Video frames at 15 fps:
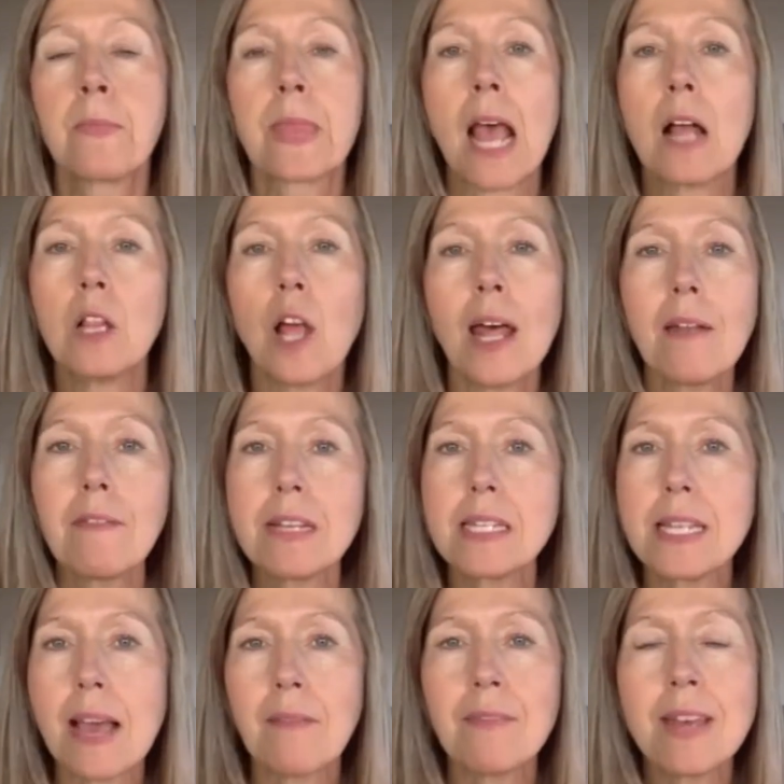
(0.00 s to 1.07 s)
a lot of
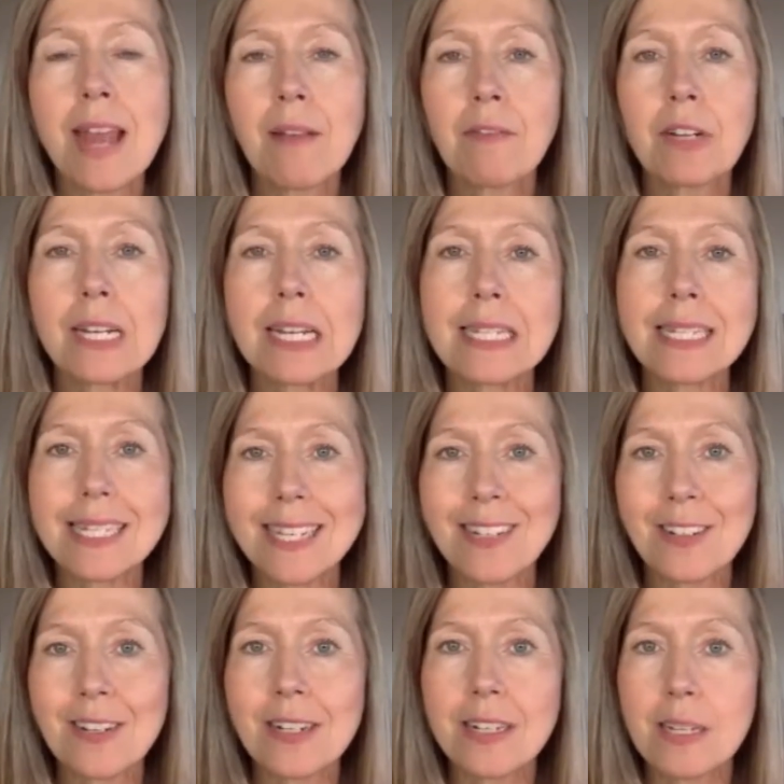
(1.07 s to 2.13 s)
us have never
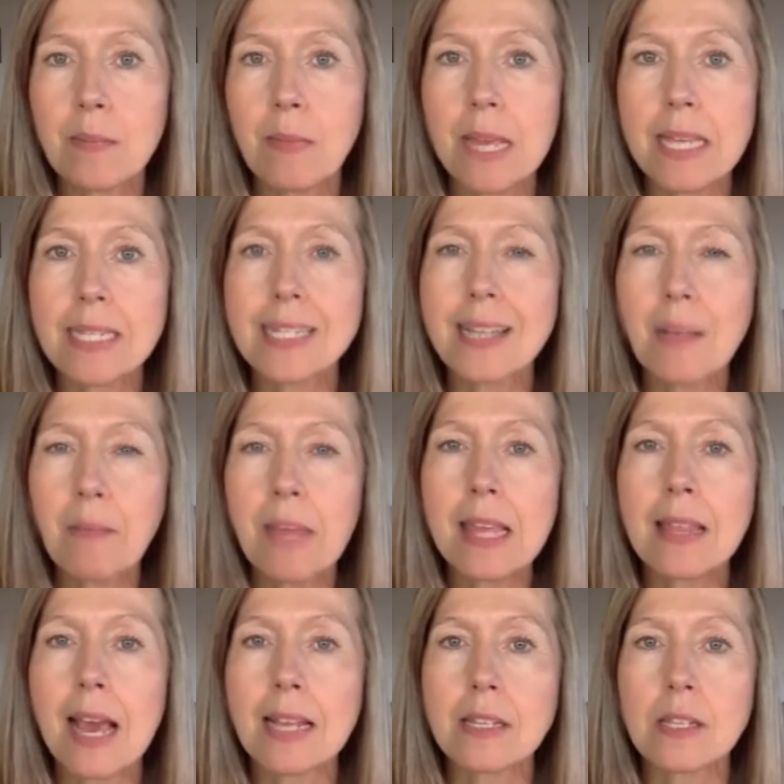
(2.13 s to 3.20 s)
considered it to be something
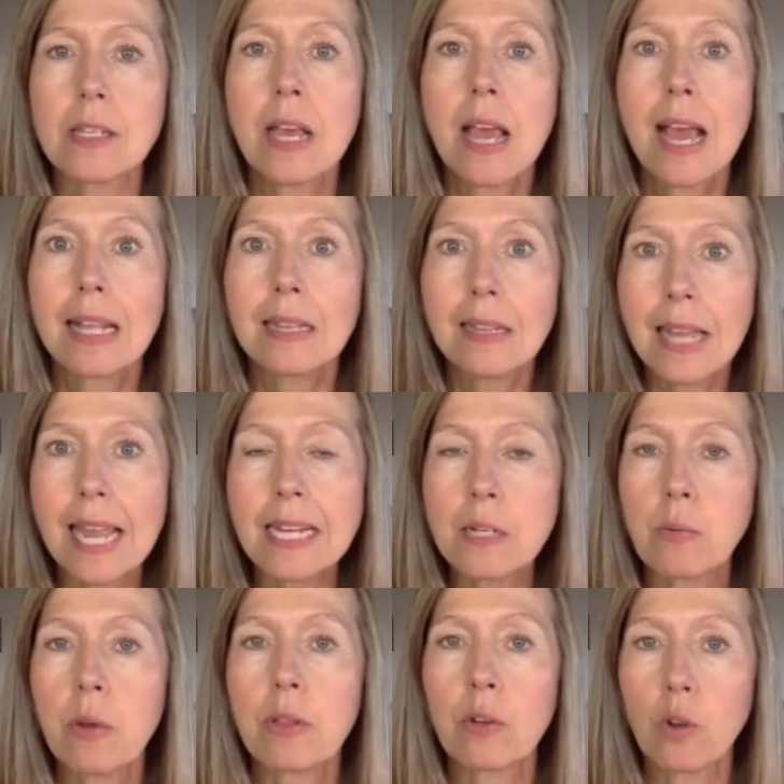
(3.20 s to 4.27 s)
that's
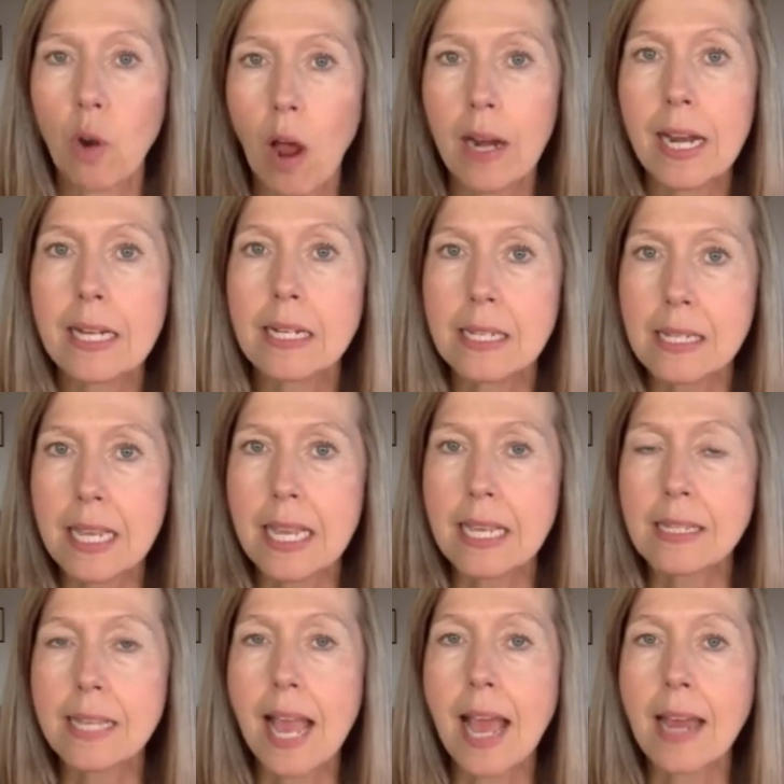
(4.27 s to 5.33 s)
linked with chronic
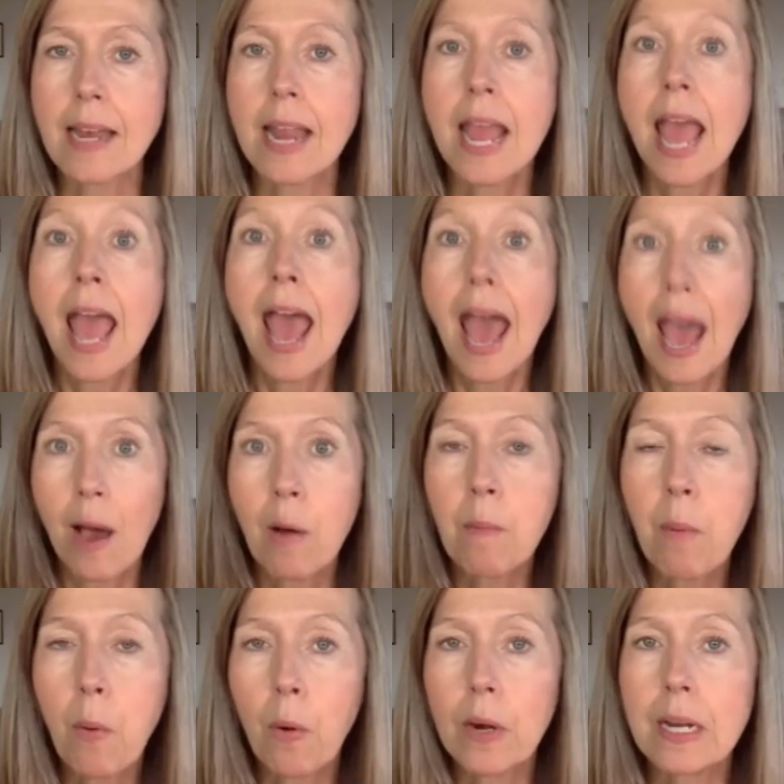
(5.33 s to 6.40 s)
disease and how
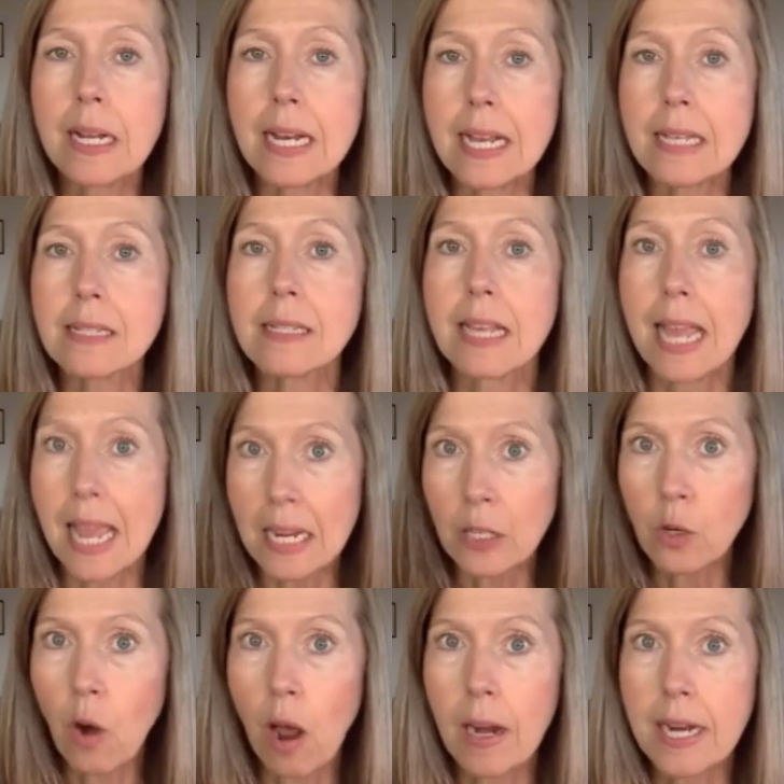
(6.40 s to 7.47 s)
important it is in
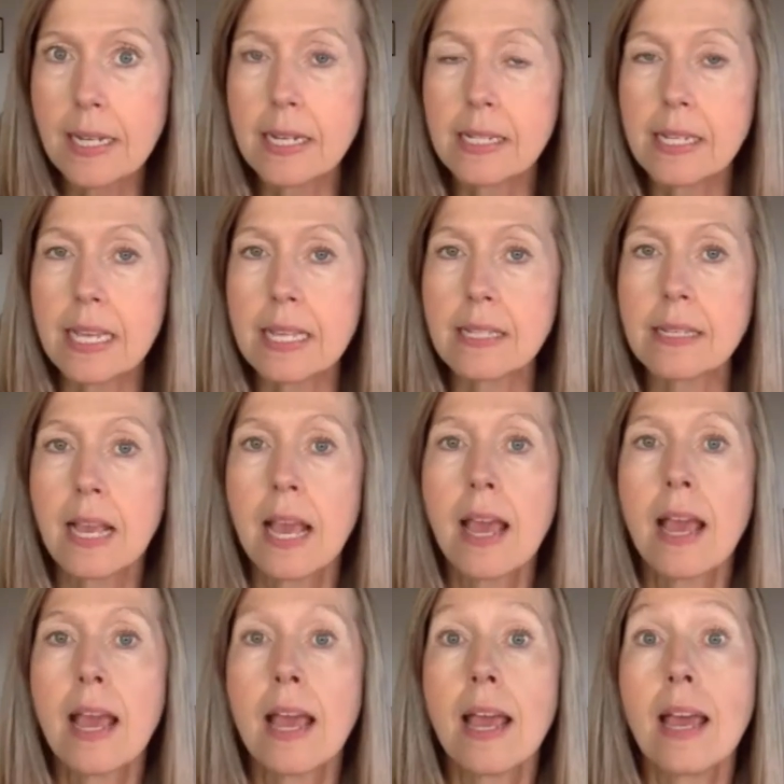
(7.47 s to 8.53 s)
chronic disease.
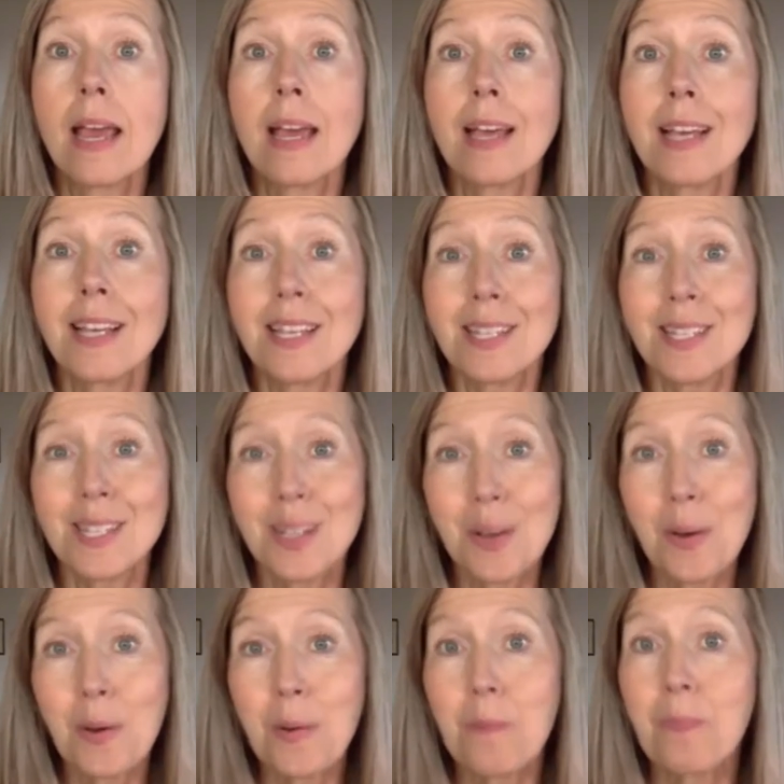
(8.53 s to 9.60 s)

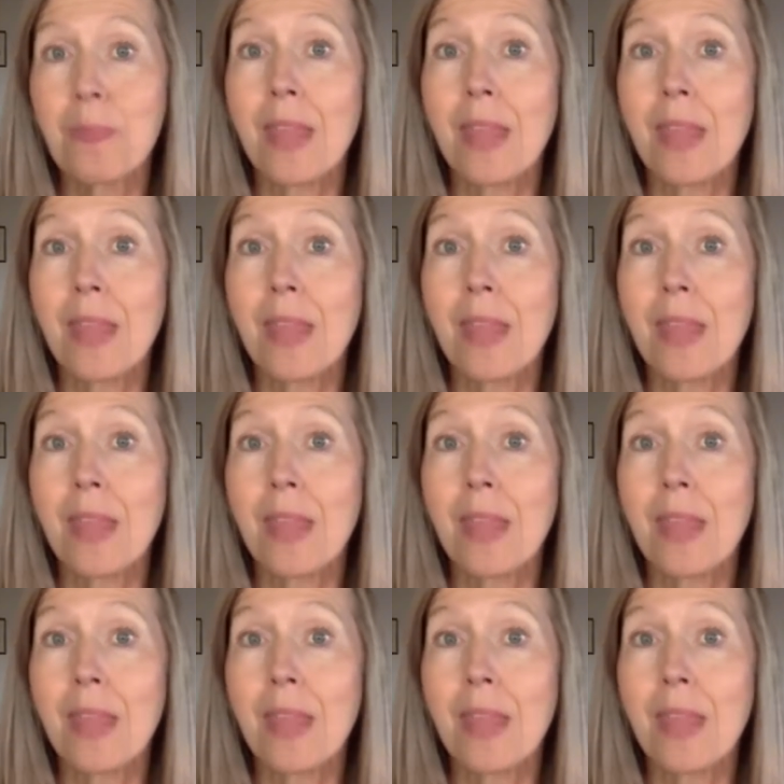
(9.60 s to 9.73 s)
So